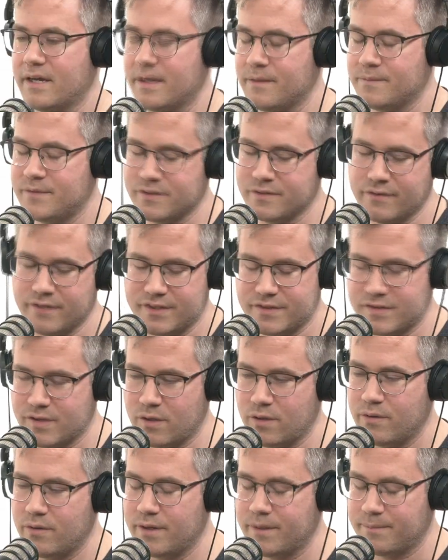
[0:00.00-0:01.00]
absolutely.
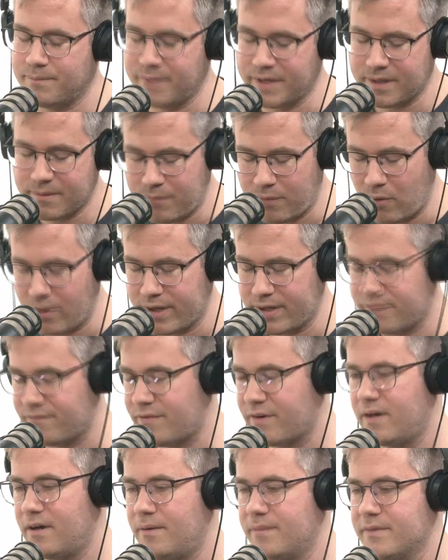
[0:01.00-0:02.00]
So a big point
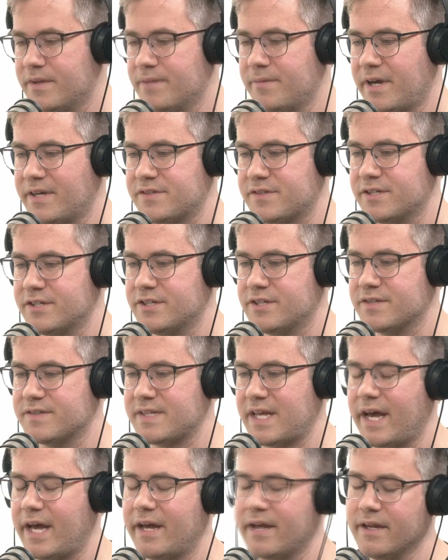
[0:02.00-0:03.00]
from the message is
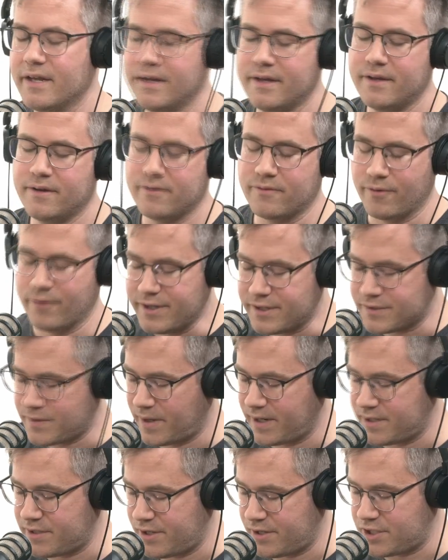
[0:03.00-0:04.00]
that really just
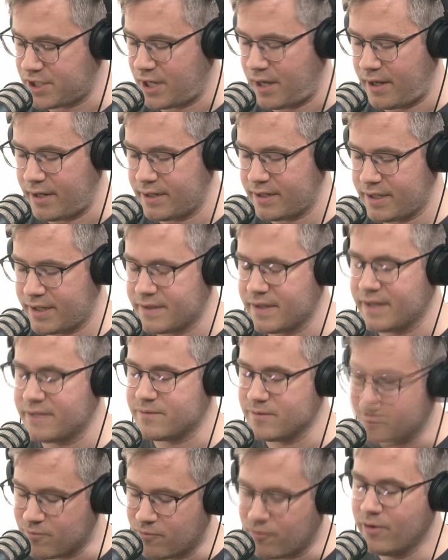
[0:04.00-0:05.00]
want to touch on it,
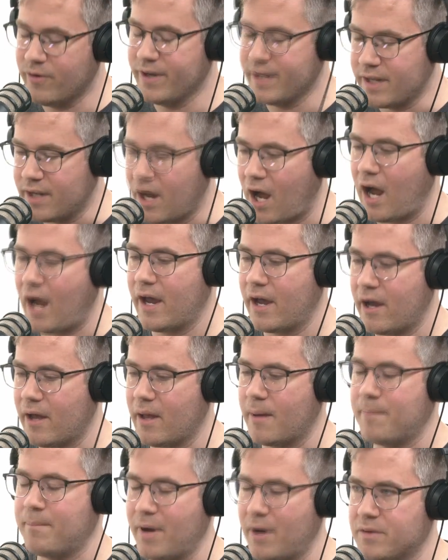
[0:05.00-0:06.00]
it's really not
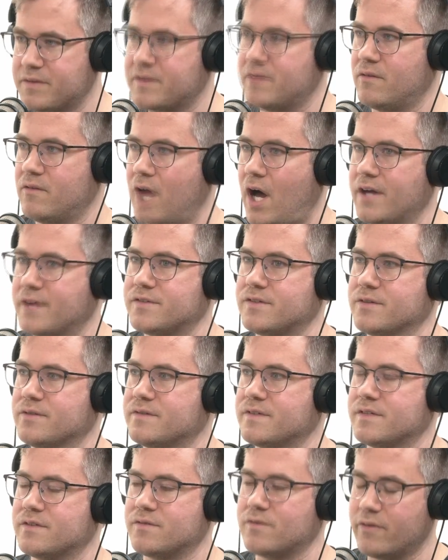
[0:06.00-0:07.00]
about the
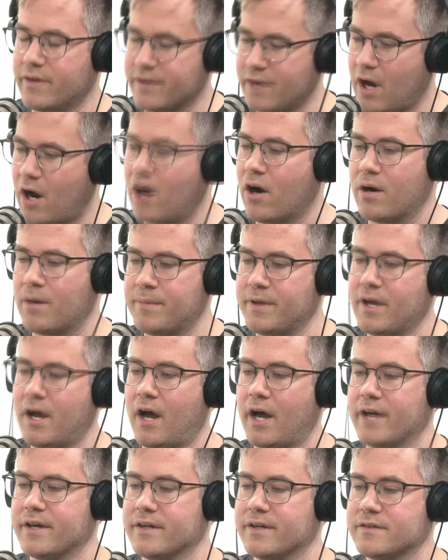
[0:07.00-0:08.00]
lawsuits. It's yeah. really the heart
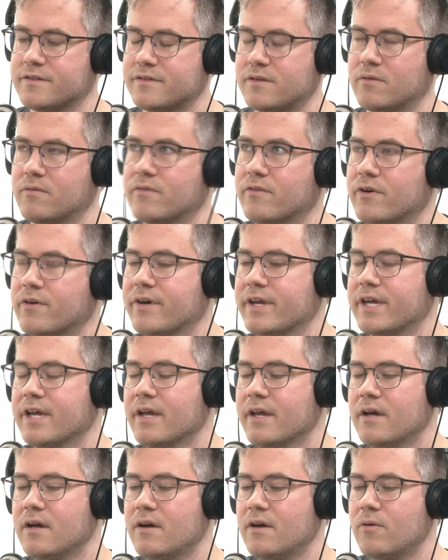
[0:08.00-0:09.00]
behind it. So really,
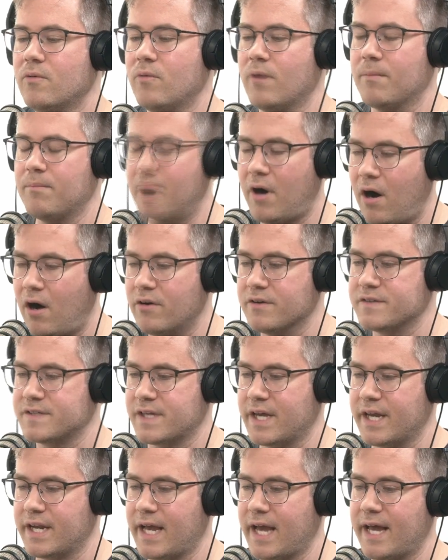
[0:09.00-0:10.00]
what Paul is
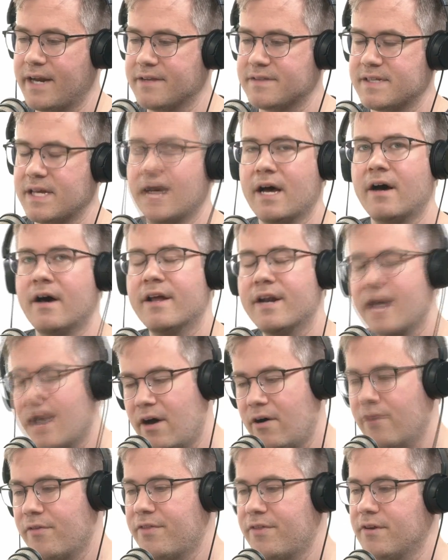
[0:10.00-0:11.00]
getting at is that
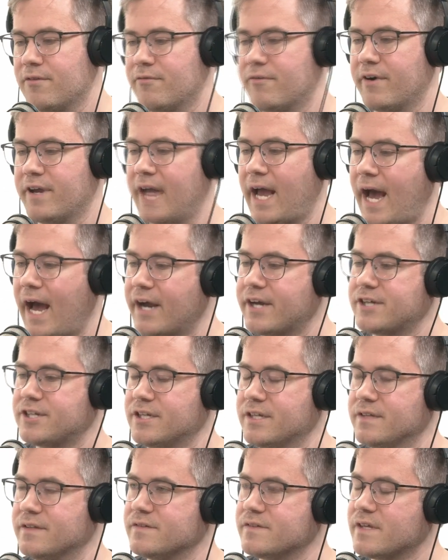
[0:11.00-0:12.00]
unhealthy
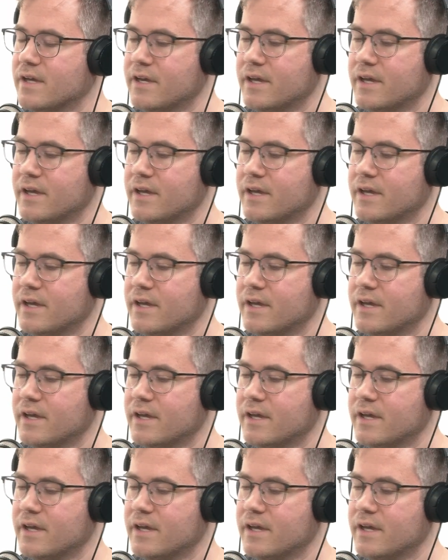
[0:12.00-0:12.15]
reactions